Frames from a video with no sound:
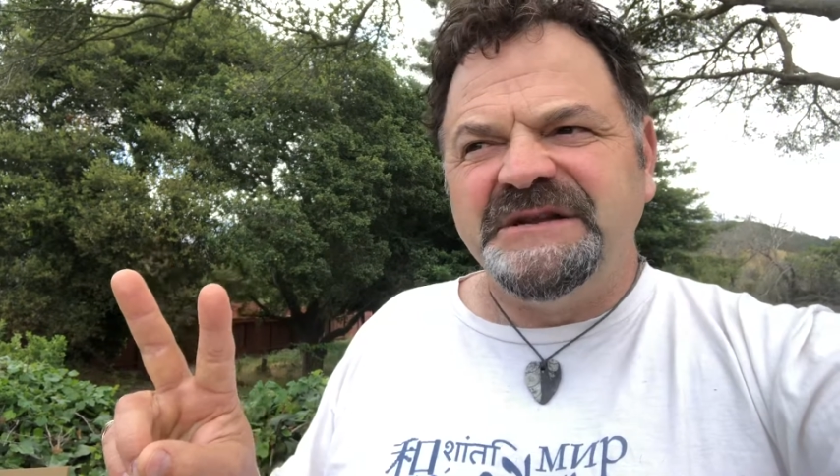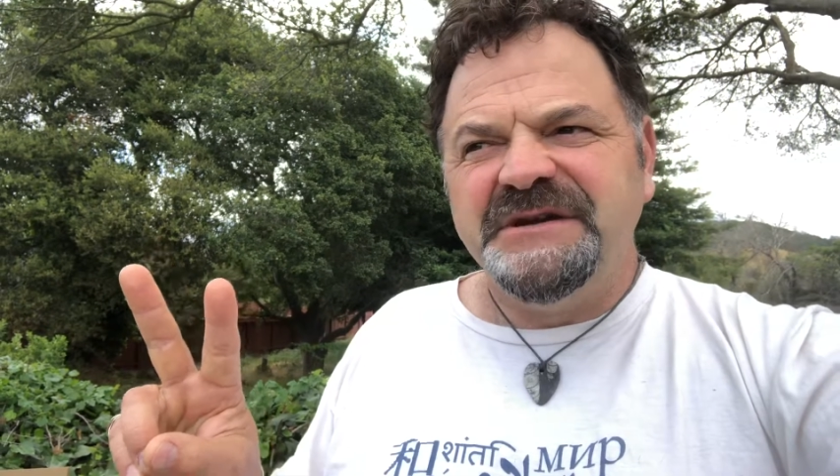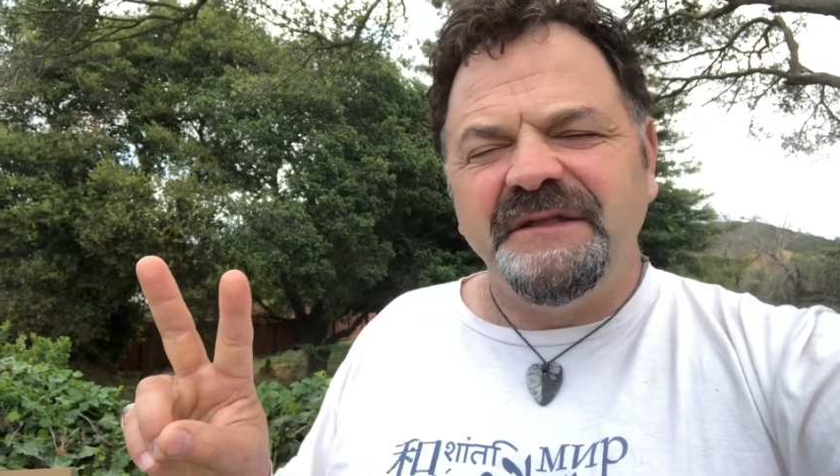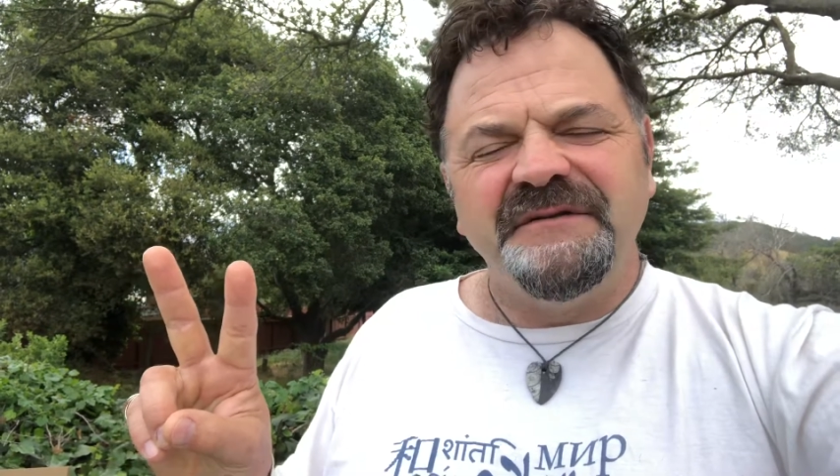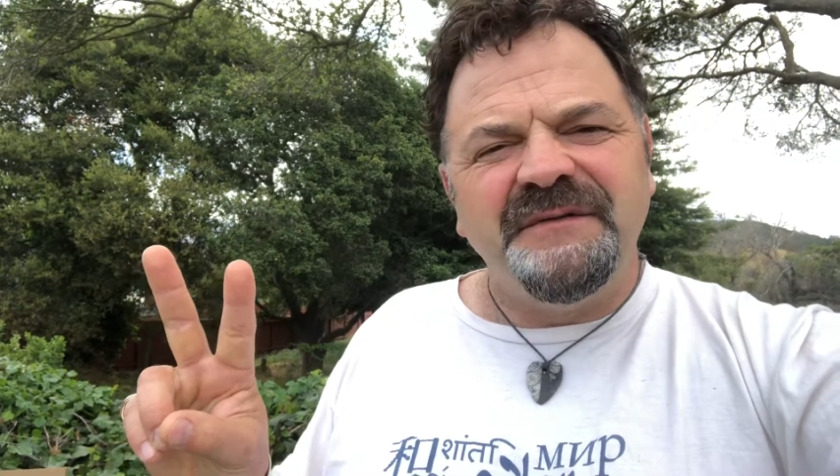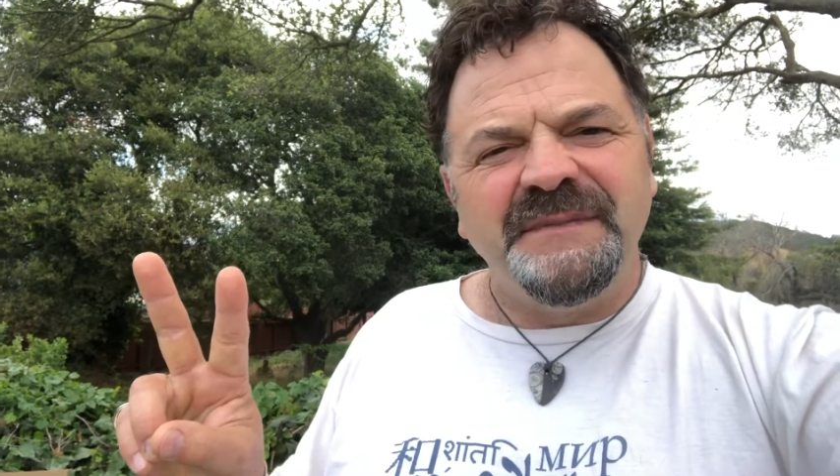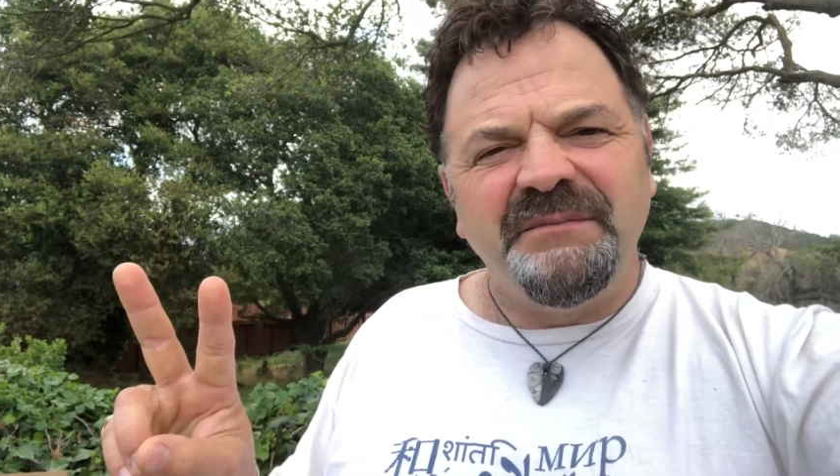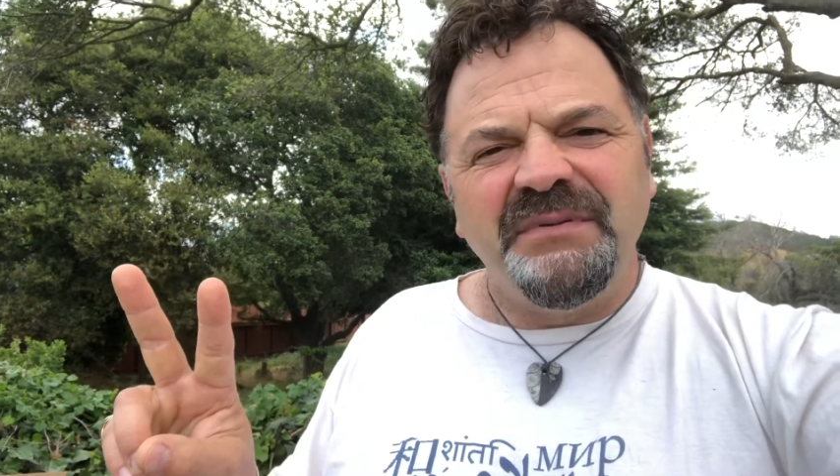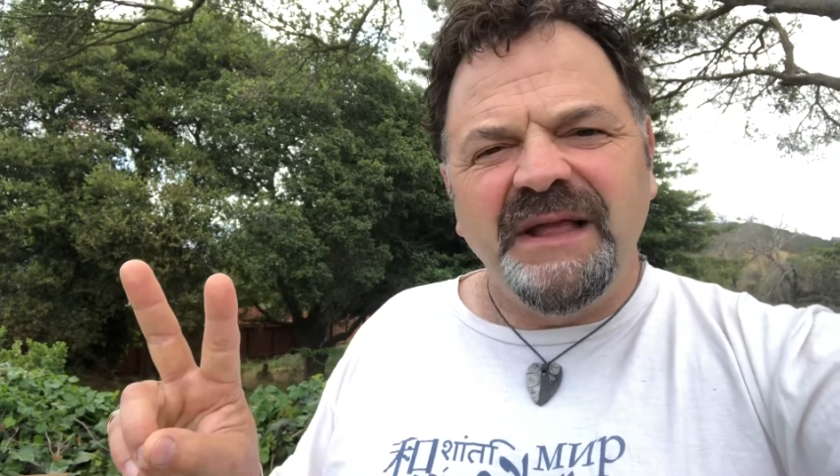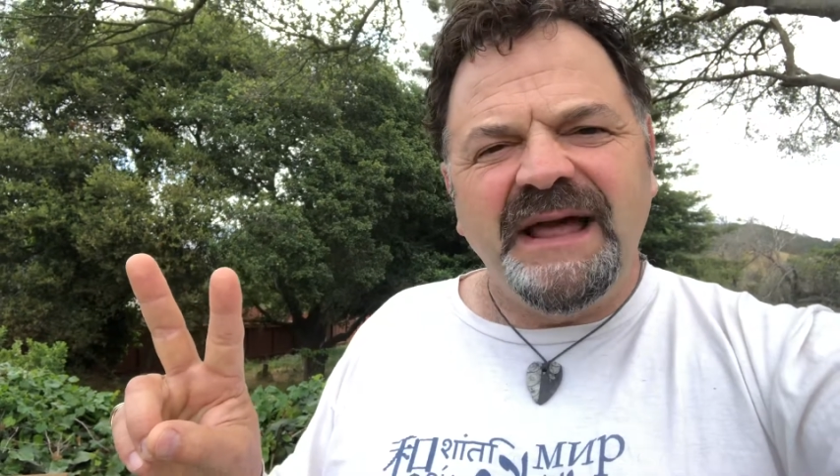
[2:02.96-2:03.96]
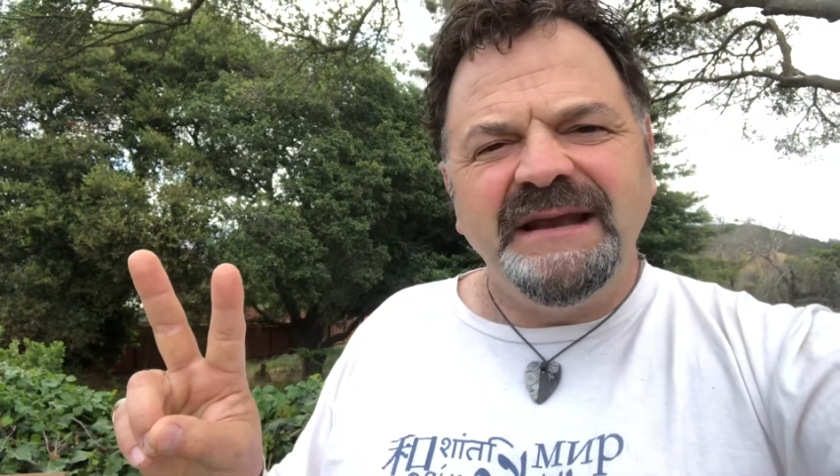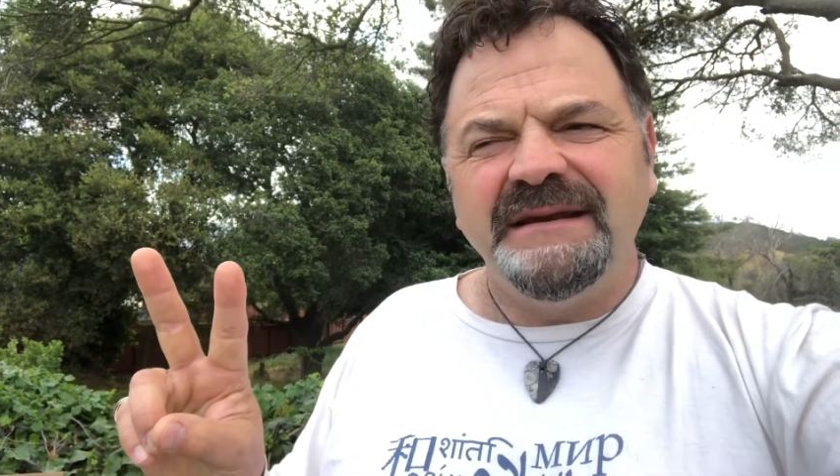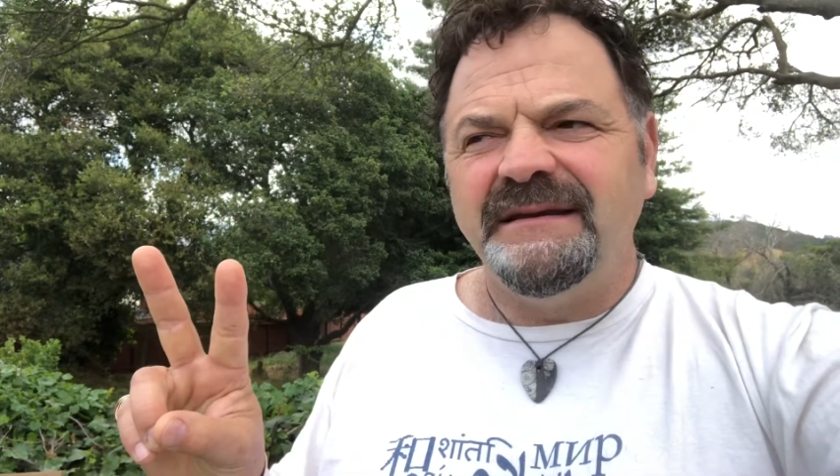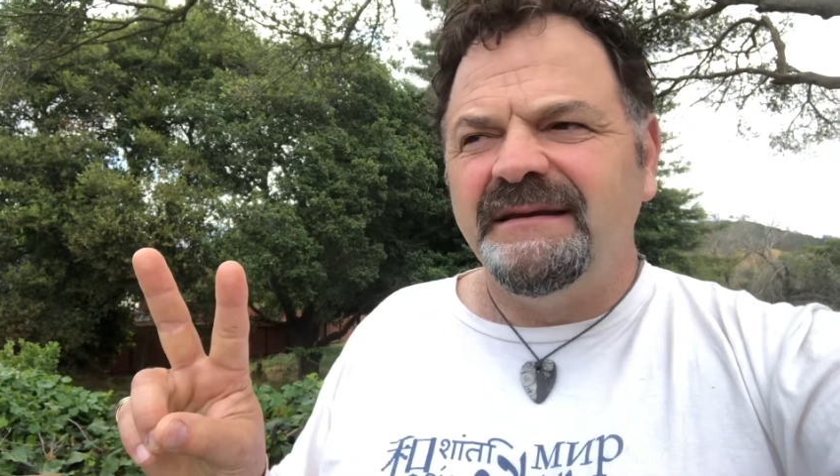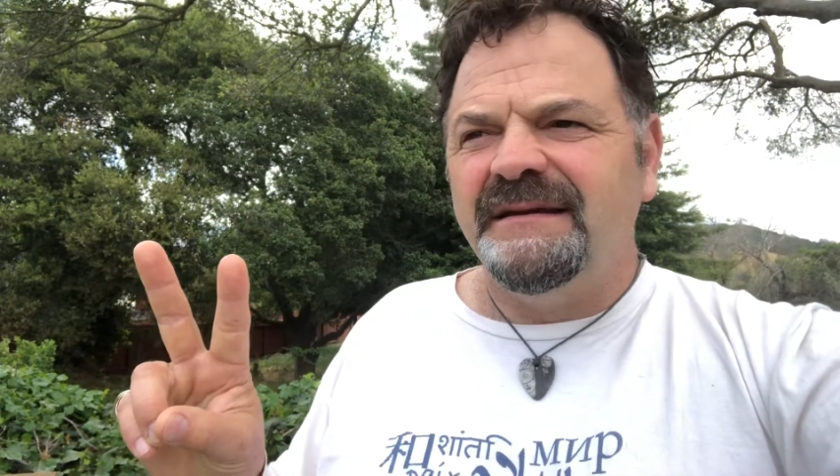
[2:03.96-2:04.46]
each other, from the
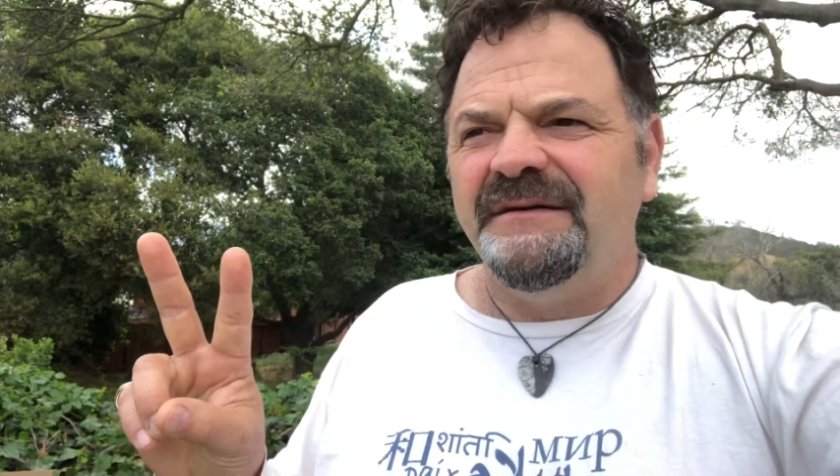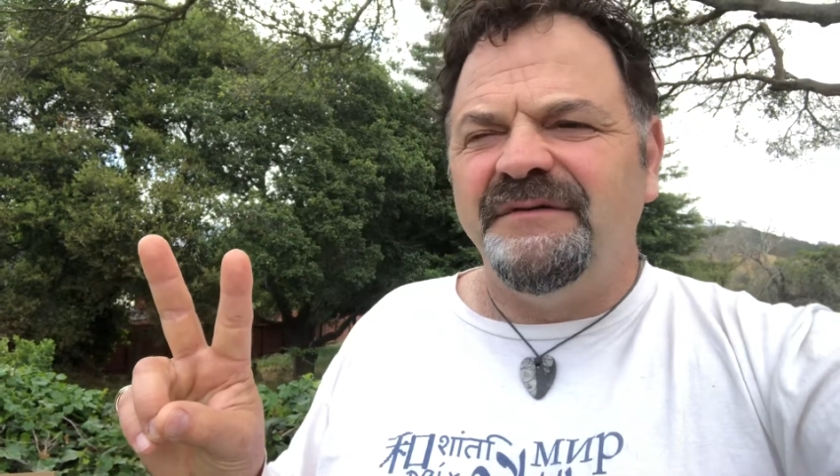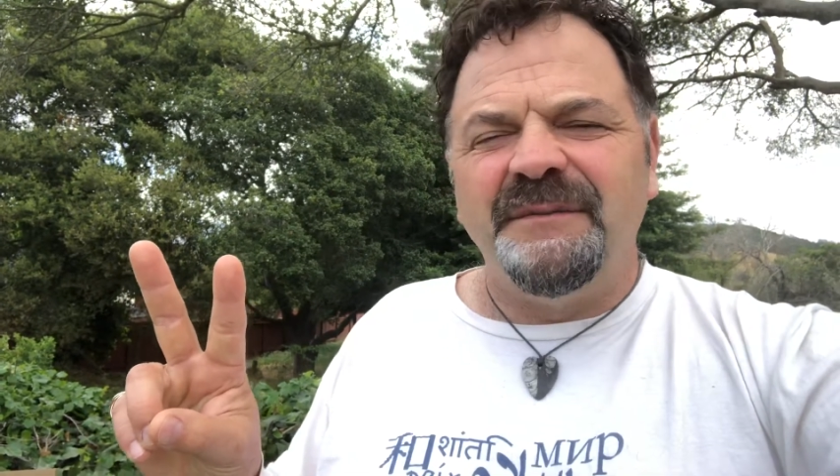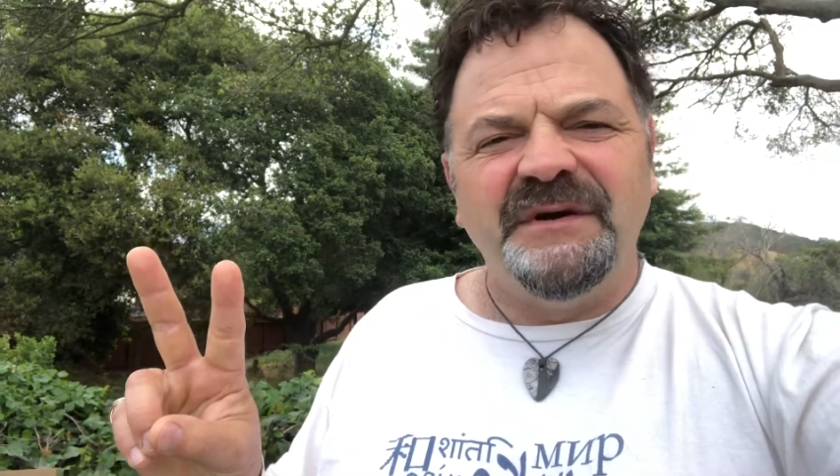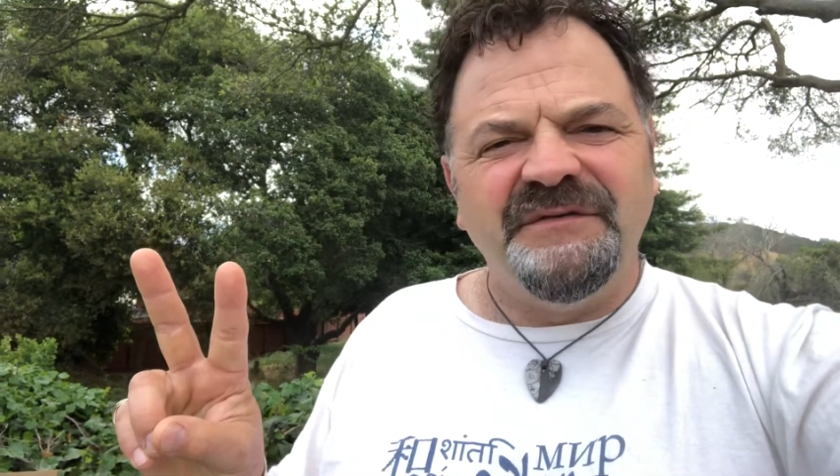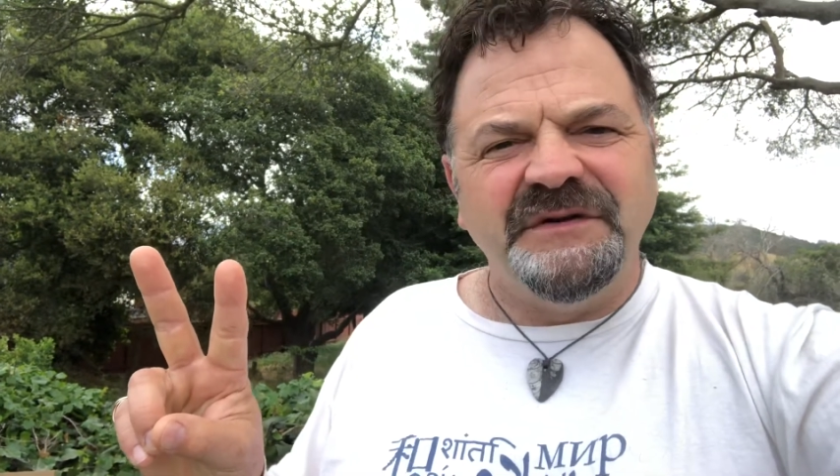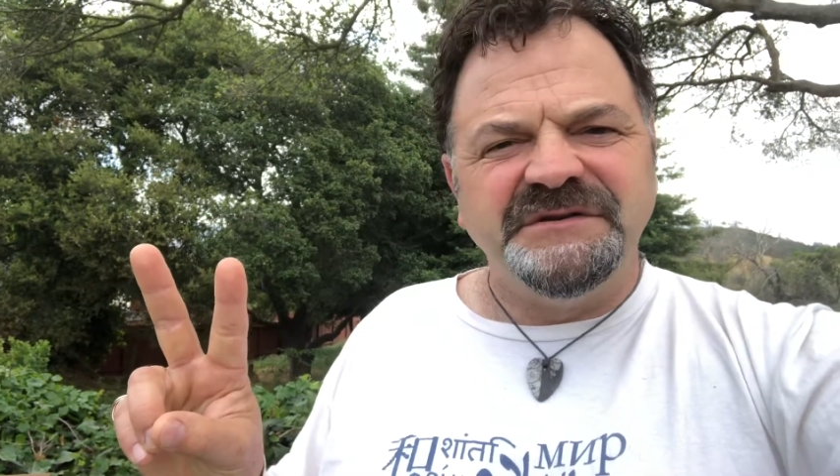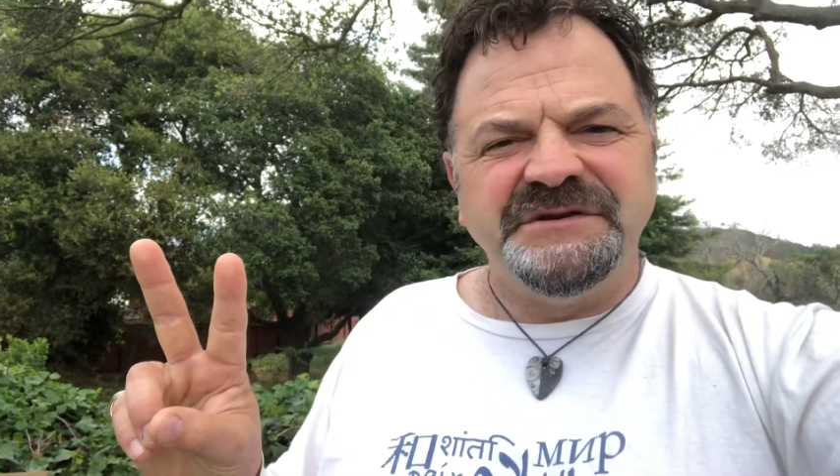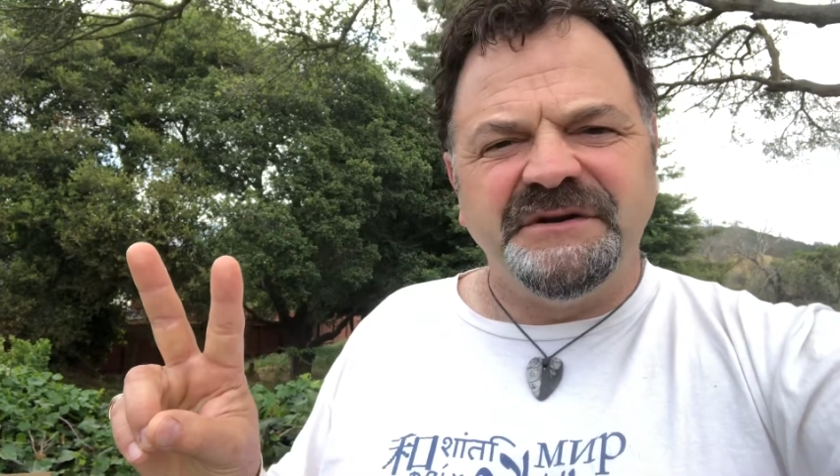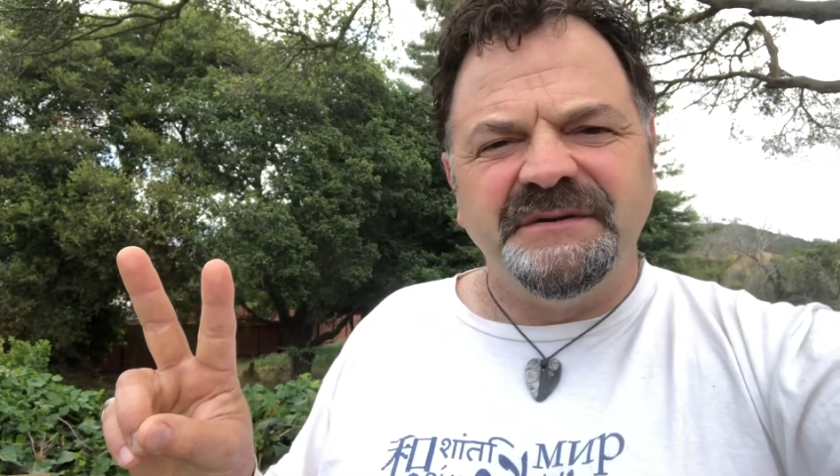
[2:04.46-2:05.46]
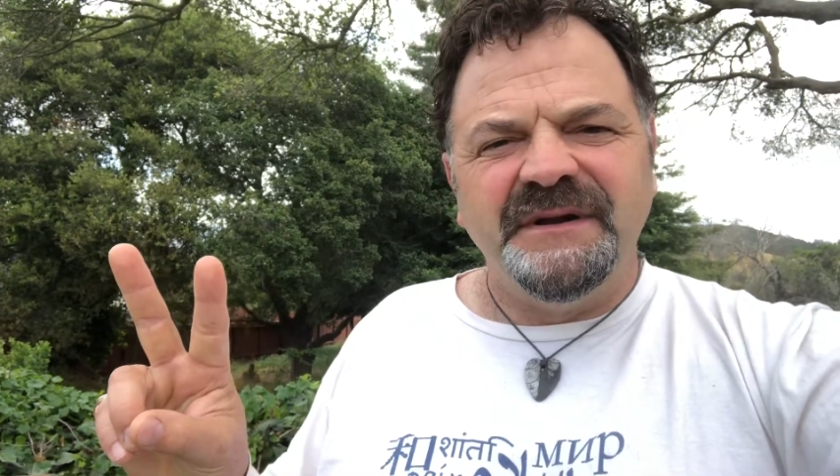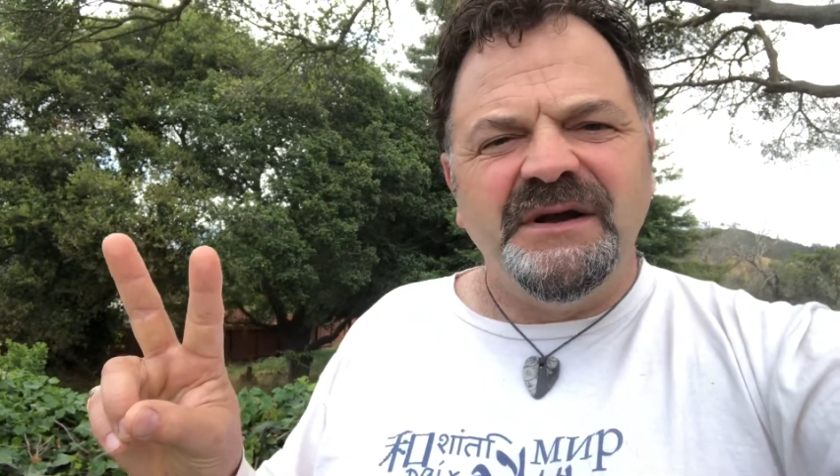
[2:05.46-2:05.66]
planet, from our future.